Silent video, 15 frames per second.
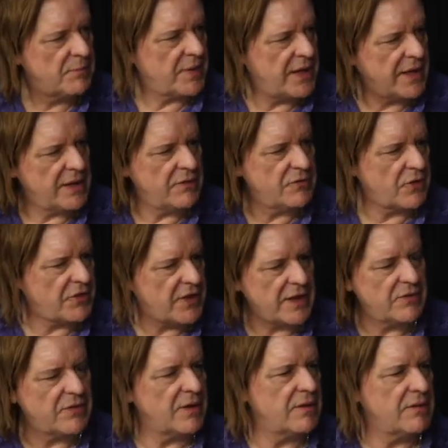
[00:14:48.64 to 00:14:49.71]
being the
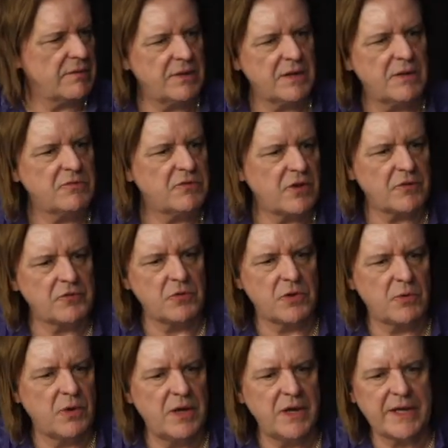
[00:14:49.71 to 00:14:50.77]
thing that you know does all the
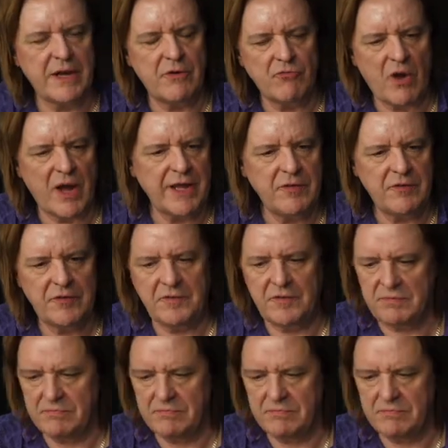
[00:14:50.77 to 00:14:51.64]
work. It writes